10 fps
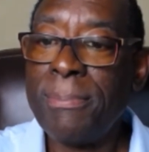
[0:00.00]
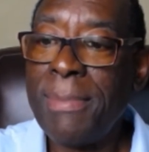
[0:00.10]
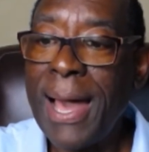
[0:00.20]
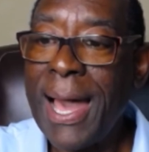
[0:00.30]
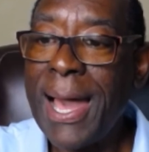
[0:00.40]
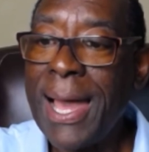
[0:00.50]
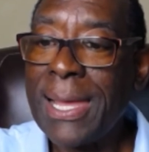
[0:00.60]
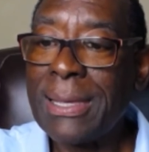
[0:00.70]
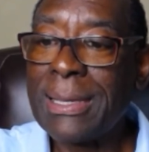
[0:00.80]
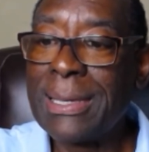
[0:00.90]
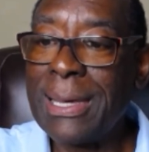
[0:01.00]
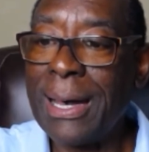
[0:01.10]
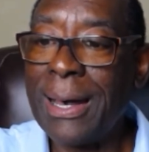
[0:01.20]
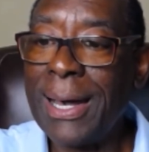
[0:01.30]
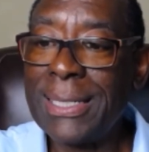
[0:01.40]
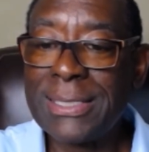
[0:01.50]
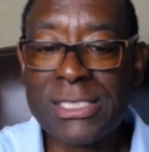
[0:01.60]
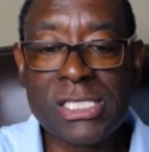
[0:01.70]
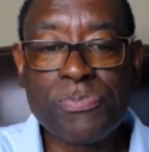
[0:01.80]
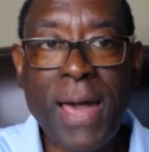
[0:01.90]
My God, this
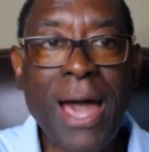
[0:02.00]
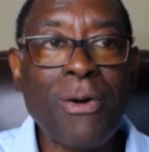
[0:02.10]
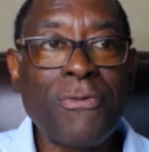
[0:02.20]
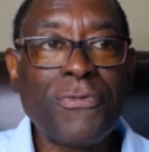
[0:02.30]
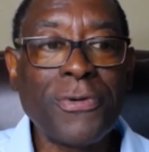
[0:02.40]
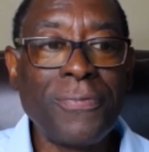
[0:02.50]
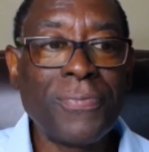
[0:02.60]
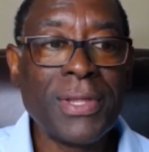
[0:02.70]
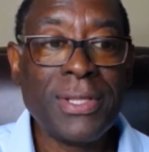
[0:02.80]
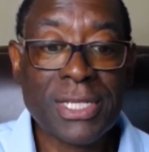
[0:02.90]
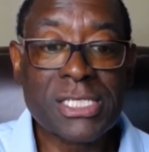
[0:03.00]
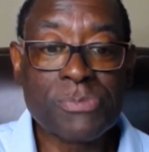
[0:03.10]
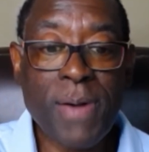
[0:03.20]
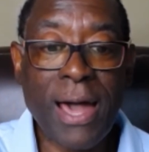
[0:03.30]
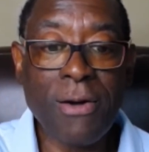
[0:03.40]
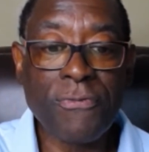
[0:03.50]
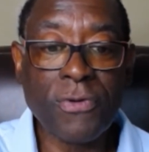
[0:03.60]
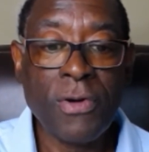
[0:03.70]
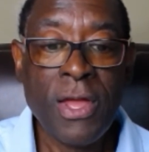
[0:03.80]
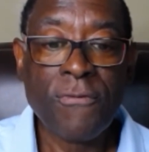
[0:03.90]
is powerful. This is
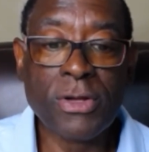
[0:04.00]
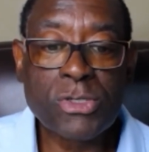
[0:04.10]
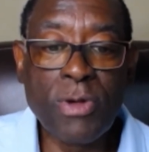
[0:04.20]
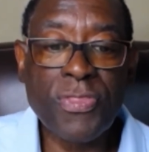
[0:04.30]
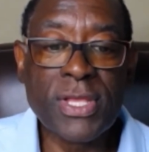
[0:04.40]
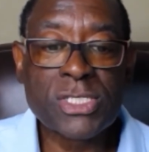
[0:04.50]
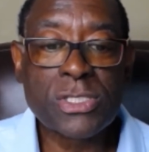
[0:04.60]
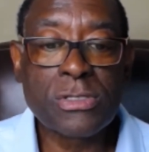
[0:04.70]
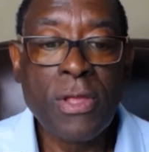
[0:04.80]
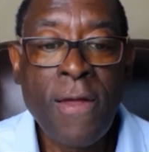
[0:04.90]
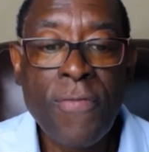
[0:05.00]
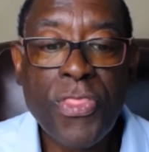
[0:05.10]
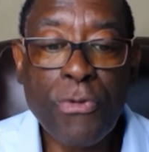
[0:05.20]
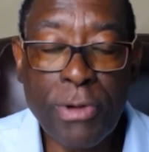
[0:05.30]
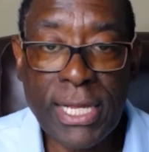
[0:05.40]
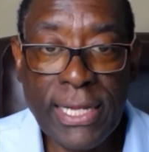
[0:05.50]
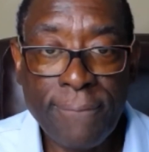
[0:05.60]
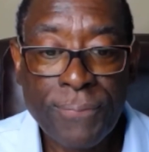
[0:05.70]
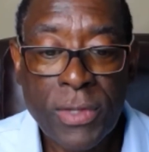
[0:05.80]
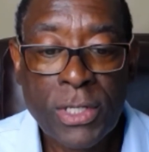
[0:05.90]
powerful. 1 Corinthians 3,
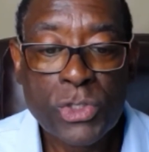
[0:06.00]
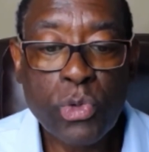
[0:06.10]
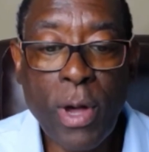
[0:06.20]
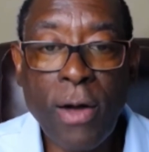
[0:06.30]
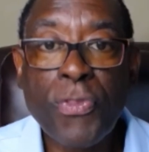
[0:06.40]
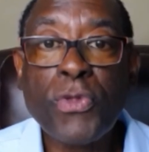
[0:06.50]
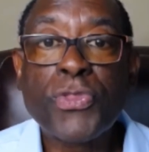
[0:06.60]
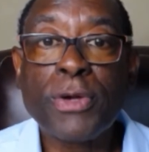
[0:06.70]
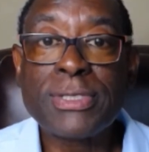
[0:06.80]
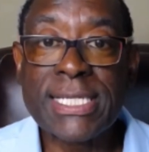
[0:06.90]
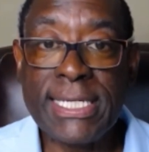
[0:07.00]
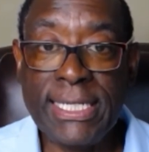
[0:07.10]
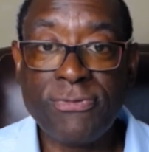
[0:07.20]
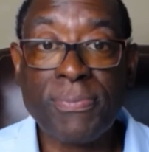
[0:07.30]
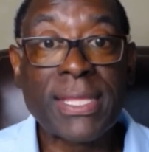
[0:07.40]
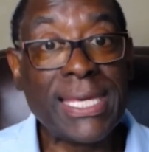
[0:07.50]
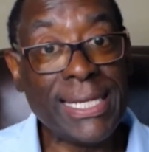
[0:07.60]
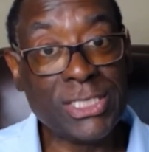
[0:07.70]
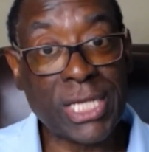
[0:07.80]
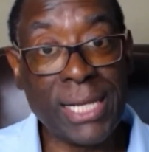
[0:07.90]
12 through 13 from the
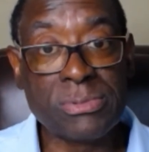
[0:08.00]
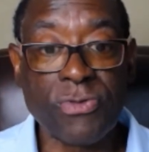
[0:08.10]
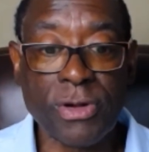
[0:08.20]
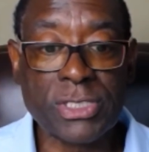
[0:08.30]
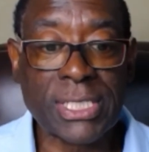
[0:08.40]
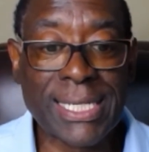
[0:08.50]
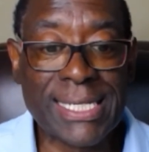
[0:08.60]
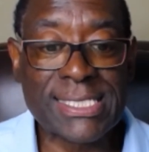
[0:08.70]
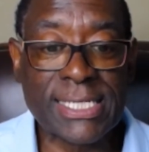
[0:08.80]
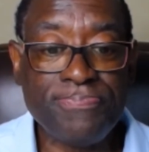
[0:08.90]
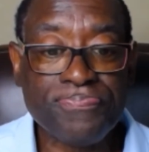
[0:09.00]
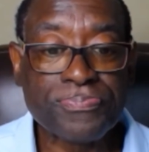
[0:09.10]
King James Version. Listen,